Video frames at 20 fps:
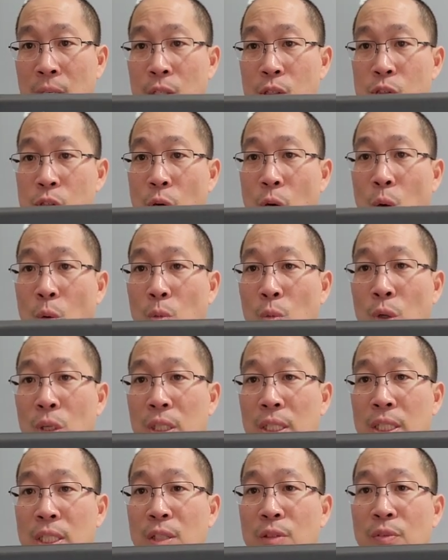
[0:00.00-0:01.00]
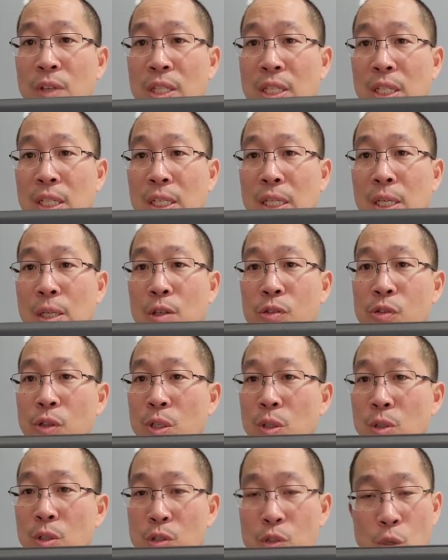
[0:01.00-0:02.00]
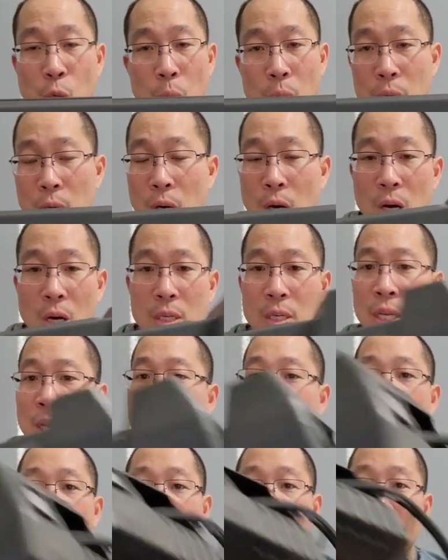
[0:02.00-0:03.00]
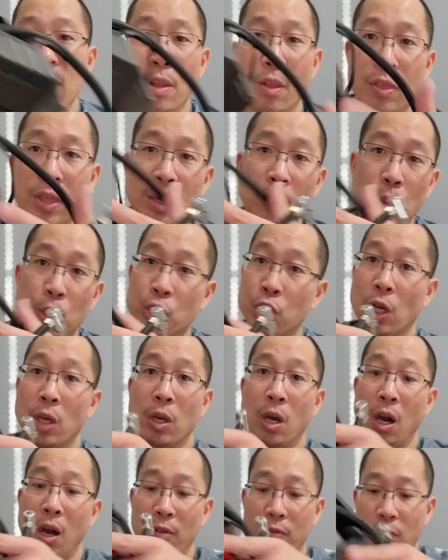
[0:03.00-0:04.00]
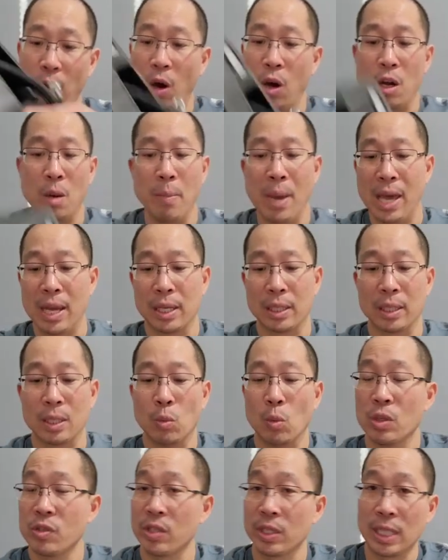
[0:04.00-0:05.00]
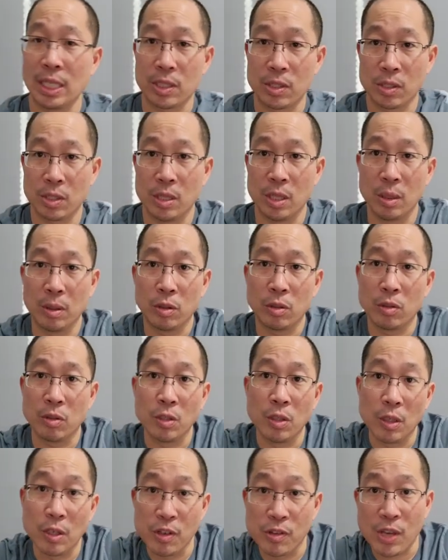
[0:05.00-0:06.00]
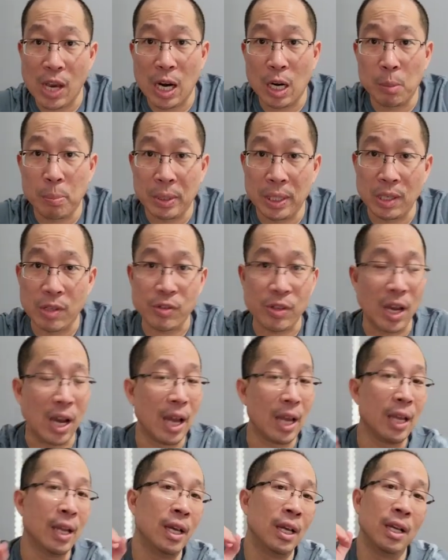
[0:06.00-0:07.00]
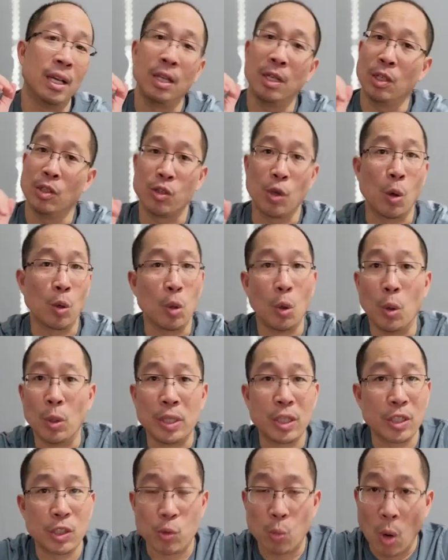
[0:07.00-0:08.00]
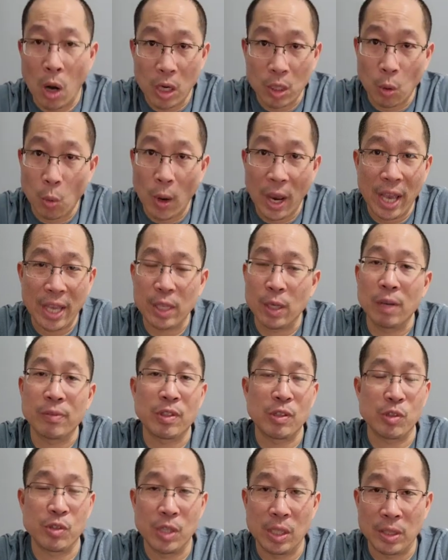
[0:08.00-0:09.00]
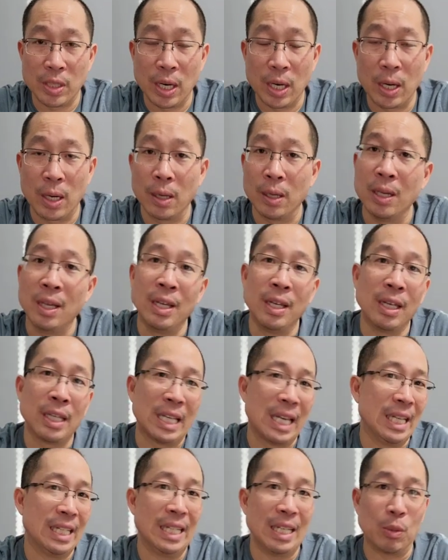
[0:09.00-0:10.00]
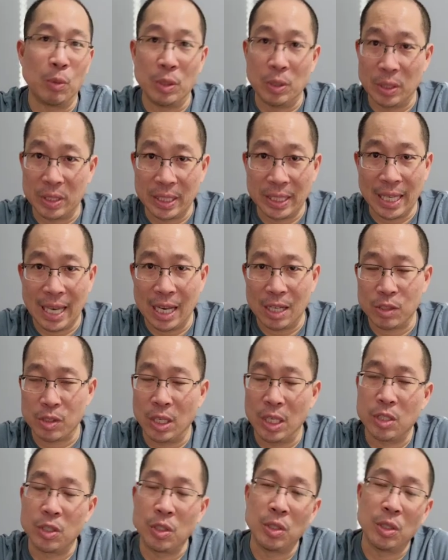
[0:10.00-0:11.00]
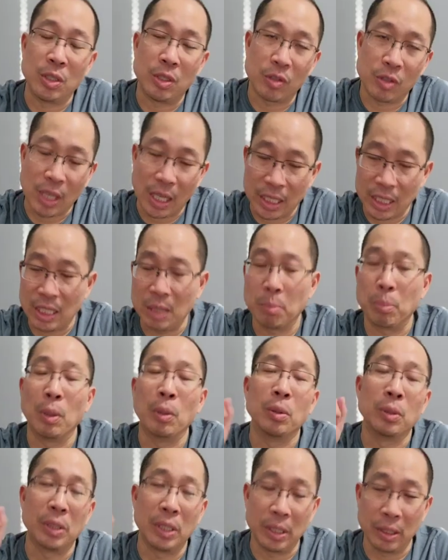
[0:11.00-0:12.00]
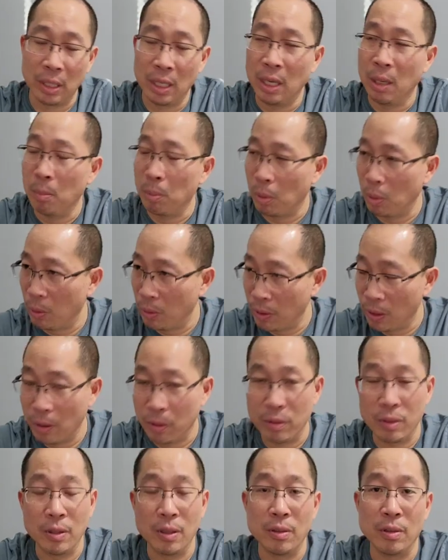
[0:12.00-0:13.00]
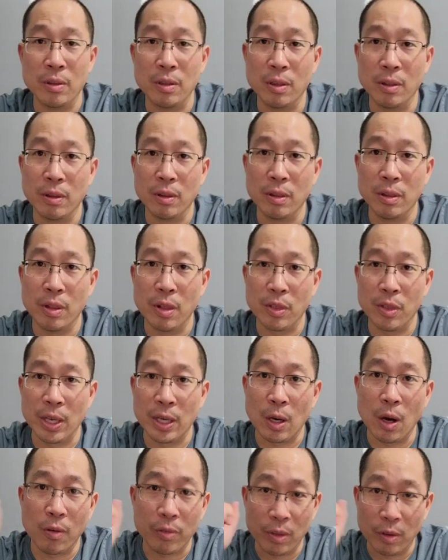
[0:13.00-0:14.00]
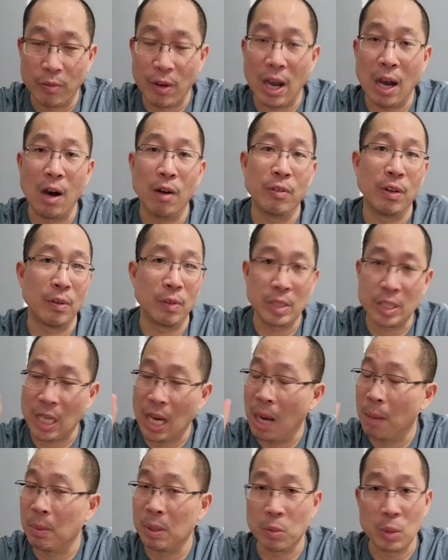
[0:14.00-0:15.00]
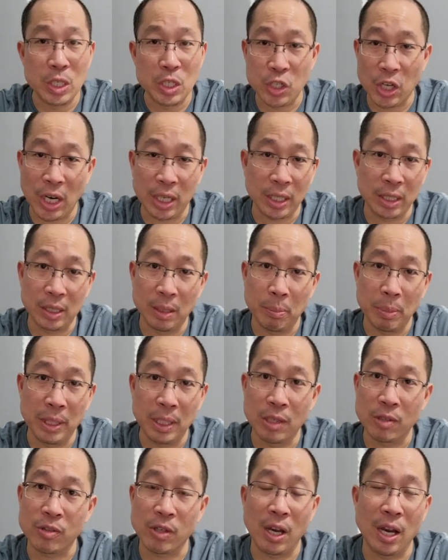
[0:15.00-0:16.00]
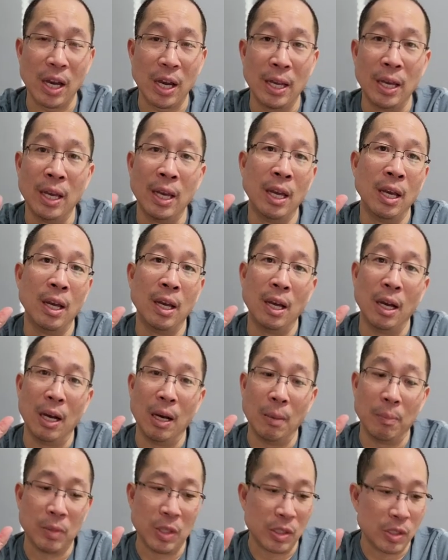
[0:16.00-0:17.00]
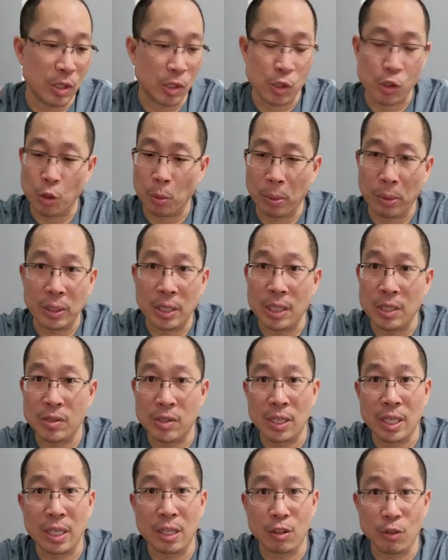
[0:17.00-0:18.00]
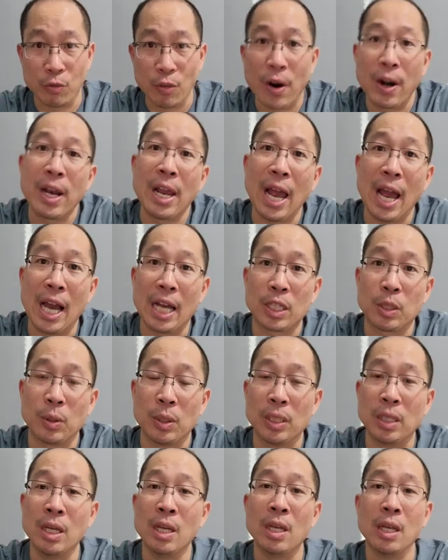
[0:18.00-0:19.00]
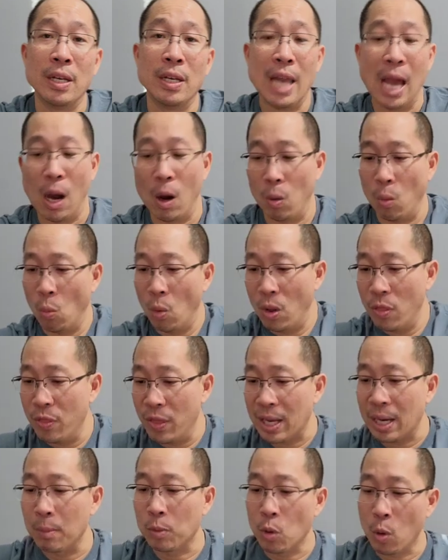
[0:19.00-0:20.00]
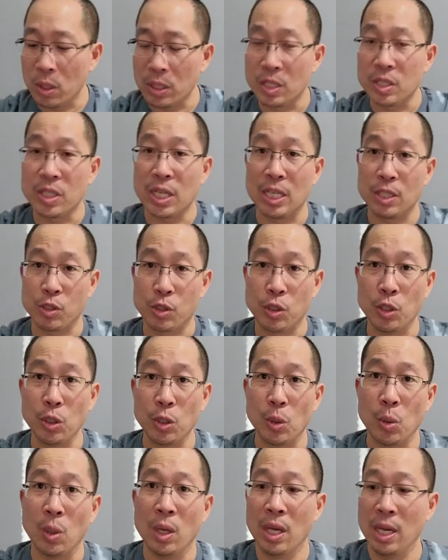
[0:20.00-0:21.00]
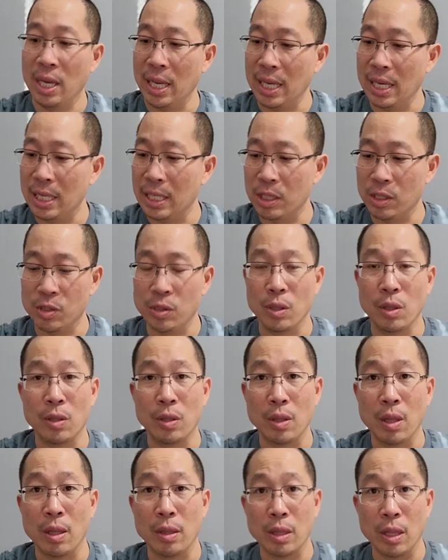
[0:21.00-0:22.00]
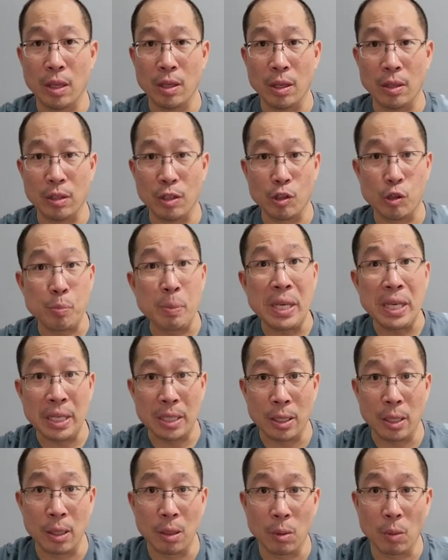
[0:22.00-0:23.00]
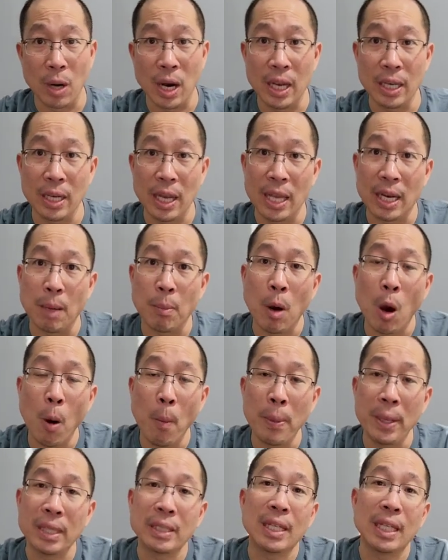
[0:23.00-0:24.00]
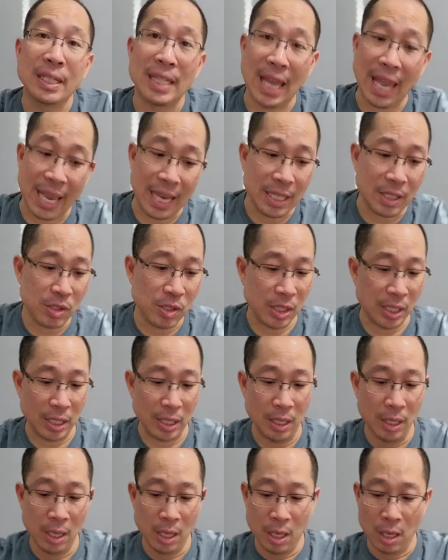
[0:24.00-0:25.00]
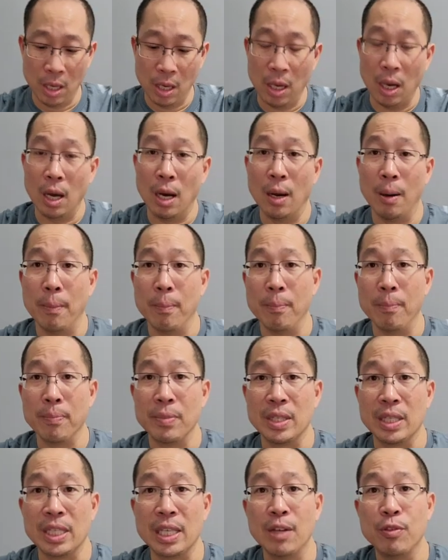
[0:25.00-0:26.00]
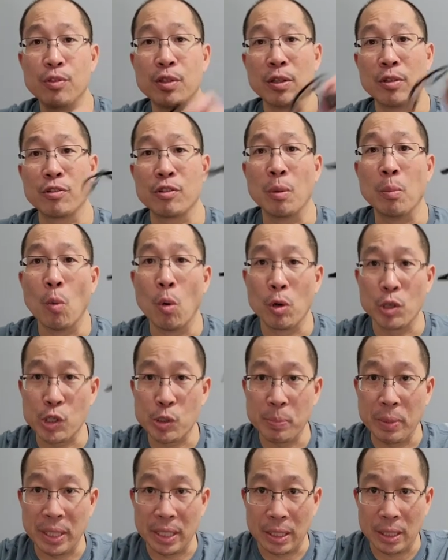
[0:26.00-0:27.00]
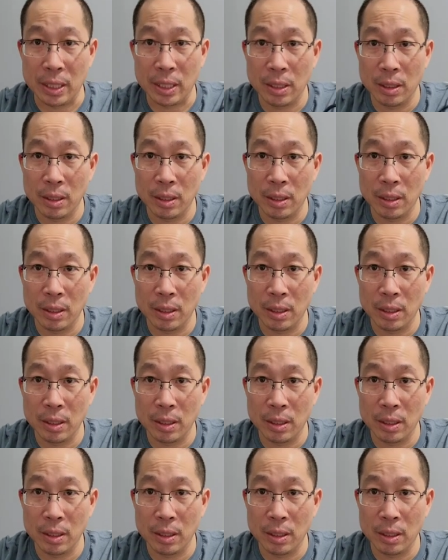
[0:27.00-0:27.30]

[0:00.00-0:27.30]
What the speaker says: So really convenient here. So you just turn it on, and the thing will shut off automatically once it gets to the desired PSI. So cool. You can just walk away. You don't have to sit there, kind of like when you're at the gas station. You just got to keep pulling the thing off the valve every time and rechecking the PSI. This is super easy, and it's very accurate. Now, one thing I'm going to test too is the speed, right? And I'm hoping that the AC gives it some more speed.